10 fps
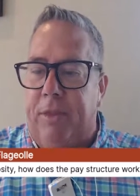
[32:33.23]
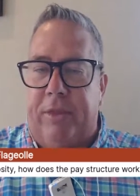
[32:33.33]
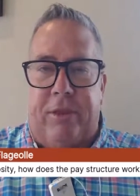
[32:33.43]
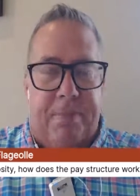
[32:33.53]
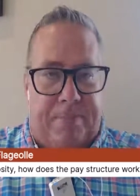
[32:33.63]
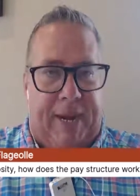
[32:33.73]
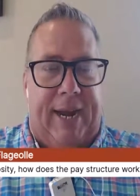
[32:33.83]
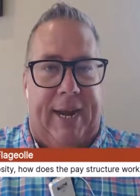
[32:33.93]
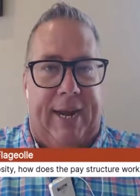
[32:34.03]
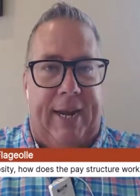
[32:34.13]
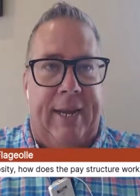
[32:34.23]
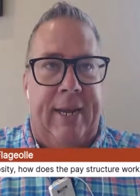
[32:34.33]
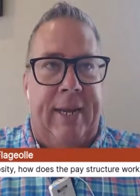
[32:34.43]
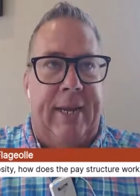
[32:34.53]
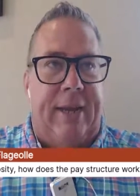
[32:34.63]
to me,
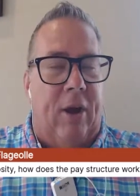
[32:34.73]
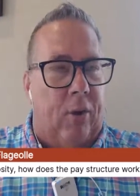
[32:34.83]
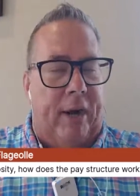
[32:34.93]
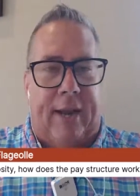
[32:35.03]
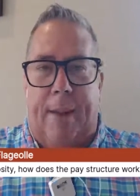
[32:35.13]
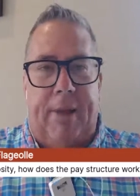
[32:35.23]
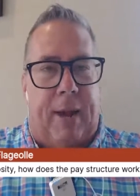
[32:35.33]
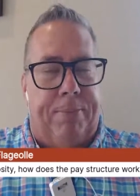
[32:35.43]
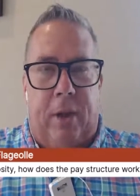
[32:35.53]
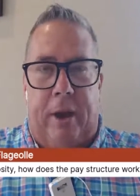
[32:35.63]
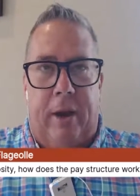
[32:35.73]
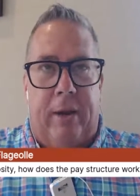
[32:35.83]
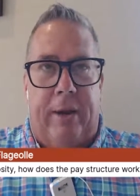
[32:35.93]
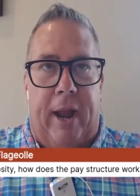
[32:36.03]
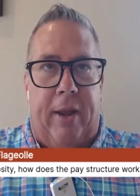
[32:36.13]
now granted, I'm not a player.
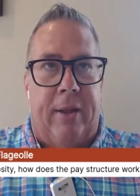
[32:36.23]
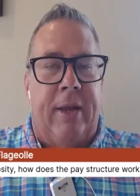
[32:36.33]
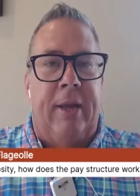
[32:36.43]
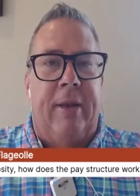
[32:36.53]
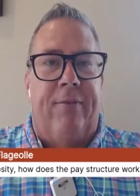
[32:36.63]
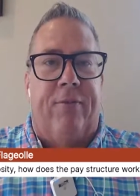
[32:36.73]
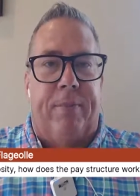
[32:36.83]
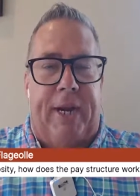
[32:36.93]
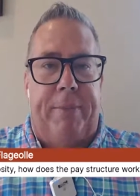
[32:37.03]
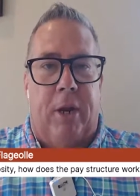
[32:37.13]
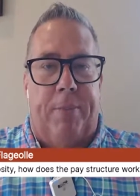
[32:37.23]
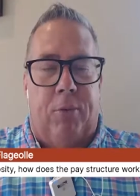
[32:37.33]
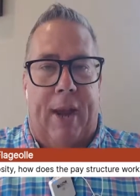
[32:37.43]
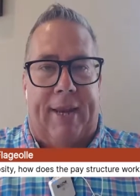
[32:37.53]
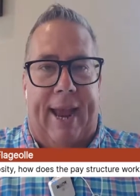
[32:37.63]
Now, for me to be able to
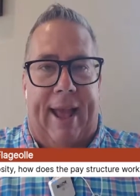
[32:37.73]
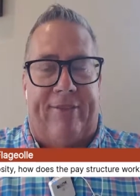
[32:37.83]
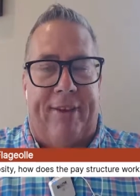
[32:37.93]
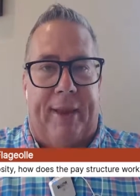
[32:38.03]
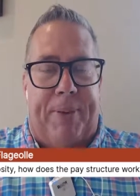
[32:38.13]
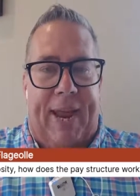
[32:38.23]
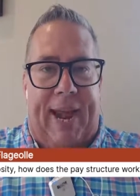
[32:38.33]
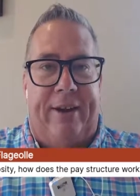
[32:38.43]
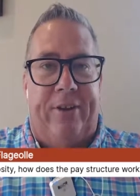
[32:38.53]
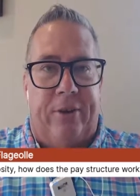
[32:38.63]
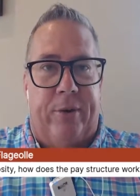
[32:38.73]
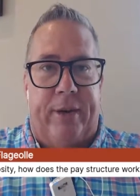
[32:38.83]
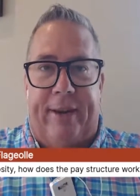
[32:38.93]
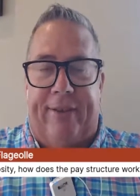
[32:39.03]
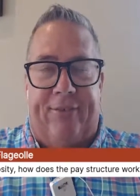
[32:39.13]
broadcast and get paid to do it
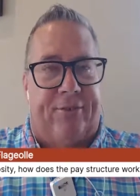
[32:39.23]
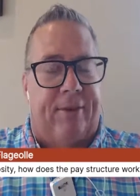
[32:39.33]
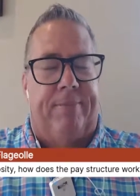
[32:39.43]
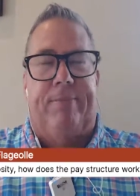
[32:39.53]
is